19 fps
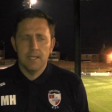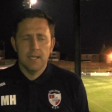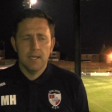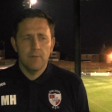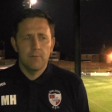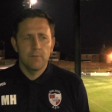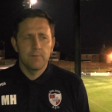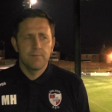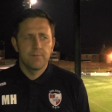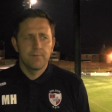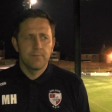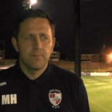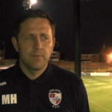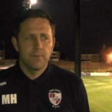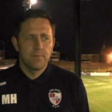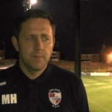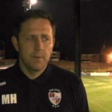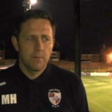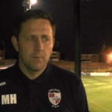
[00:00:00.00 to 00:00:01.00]
yeah, we've
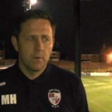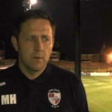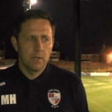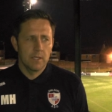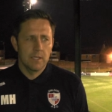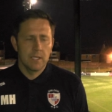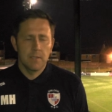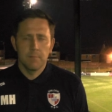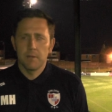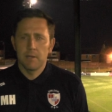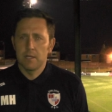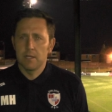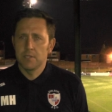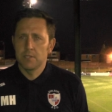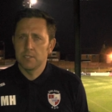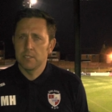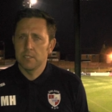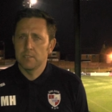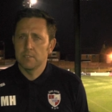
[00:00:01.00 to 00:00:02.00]
we've been wanting to keep
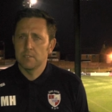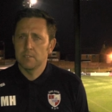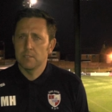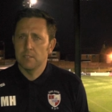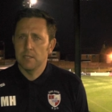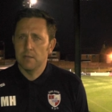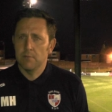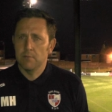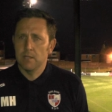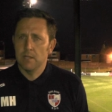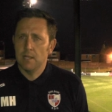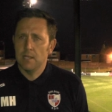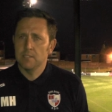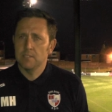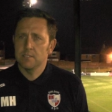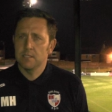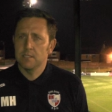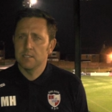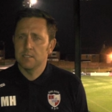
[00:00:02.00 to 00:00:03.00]
clean sheets. That, that
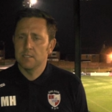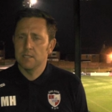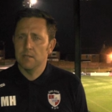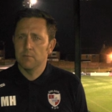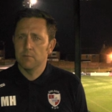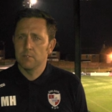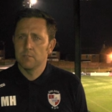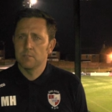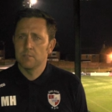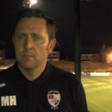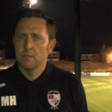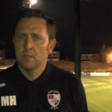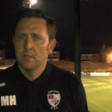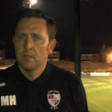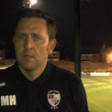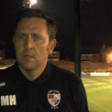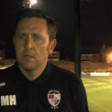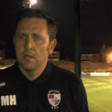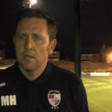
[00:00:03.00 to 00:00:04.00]
last season, that was
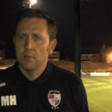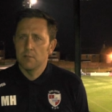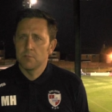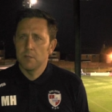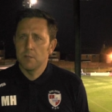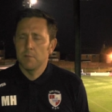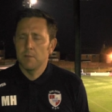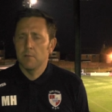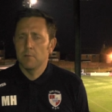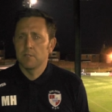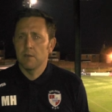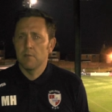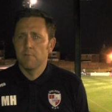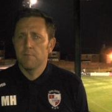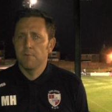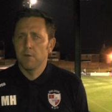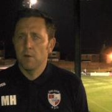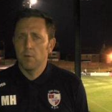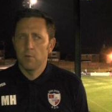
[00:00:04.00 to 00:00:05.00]
that was maybe our
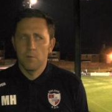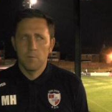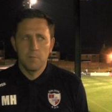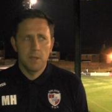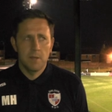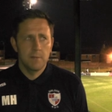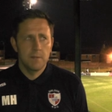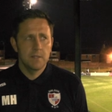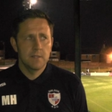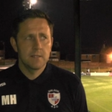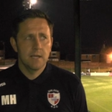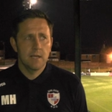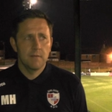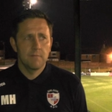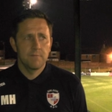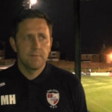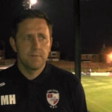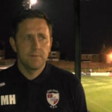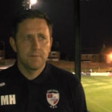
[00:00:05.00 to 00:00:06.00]
downfall. We were maybe
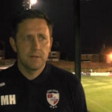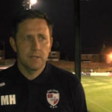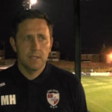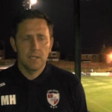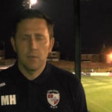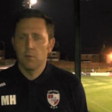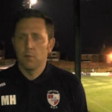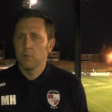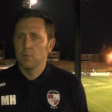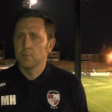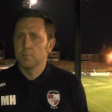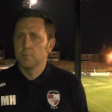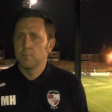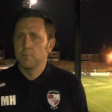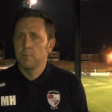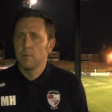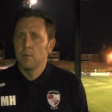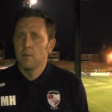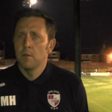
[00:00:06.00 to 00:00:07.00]
10, 15 goals
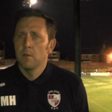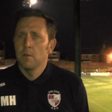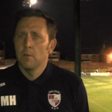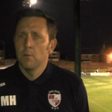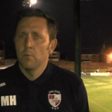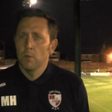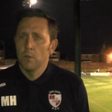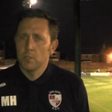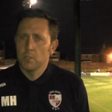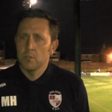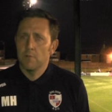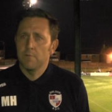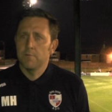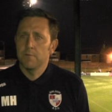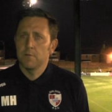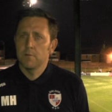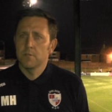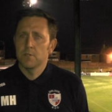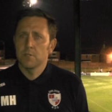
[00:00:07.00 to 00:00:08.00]
worse
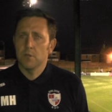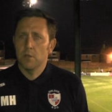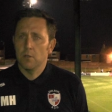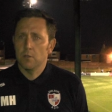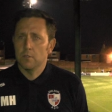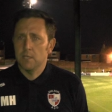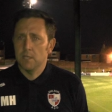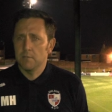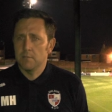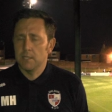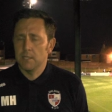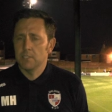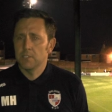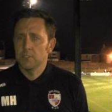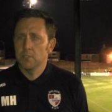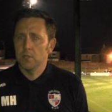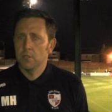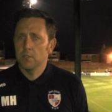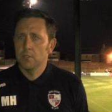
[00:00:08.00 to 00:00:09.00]
off than Stock teams like
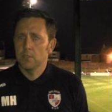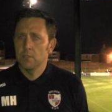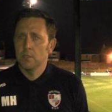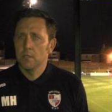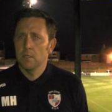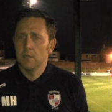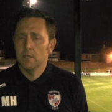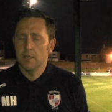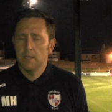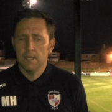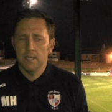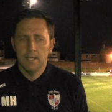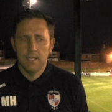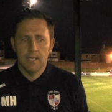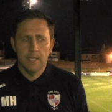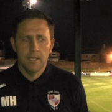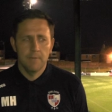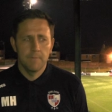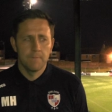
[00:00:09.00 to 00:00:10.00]
Stockton.
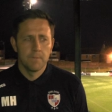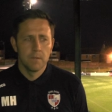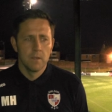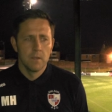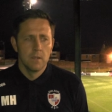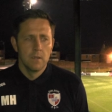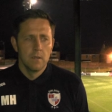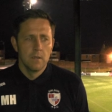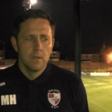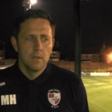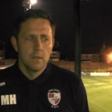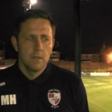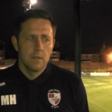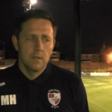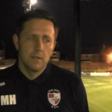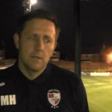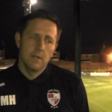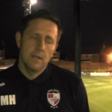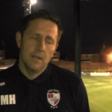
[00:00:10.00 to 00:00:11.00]
Um,
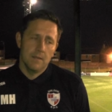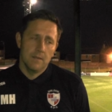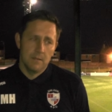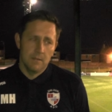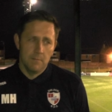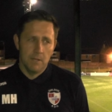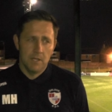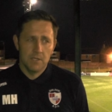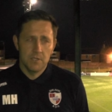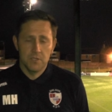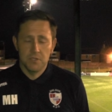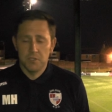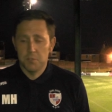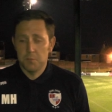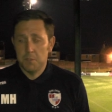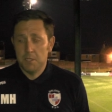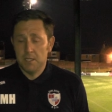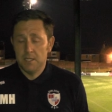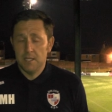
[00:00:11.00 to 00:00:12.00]
and uh, the manager's
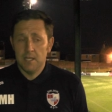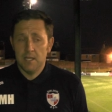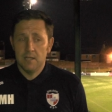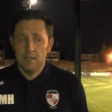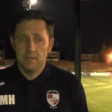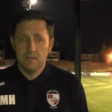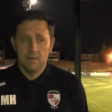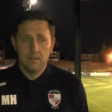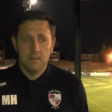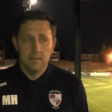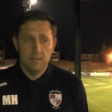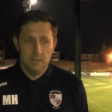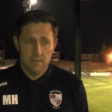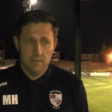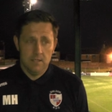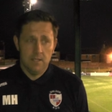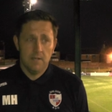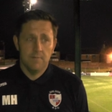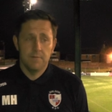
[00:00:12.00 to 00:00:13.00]
just been in there to,
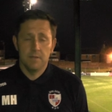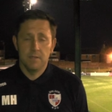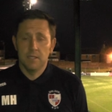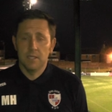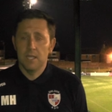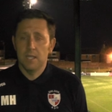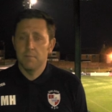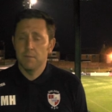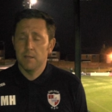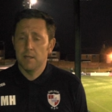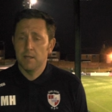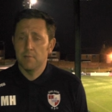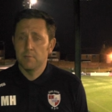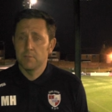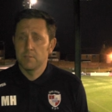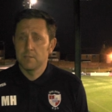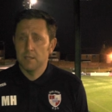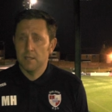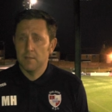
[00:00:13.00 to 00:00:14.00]
uh, after the game then and he
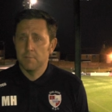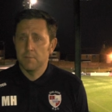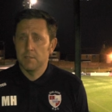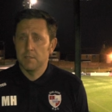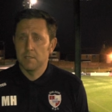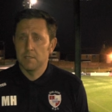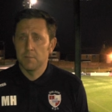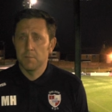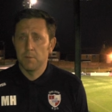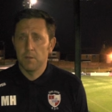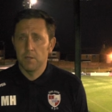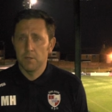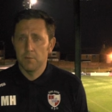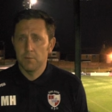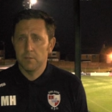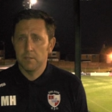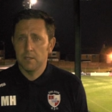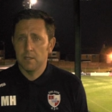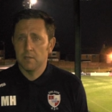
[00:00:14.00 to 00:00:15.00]
was uh, a bit
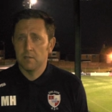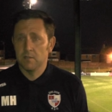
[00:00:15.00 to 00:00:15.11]
disappointed with that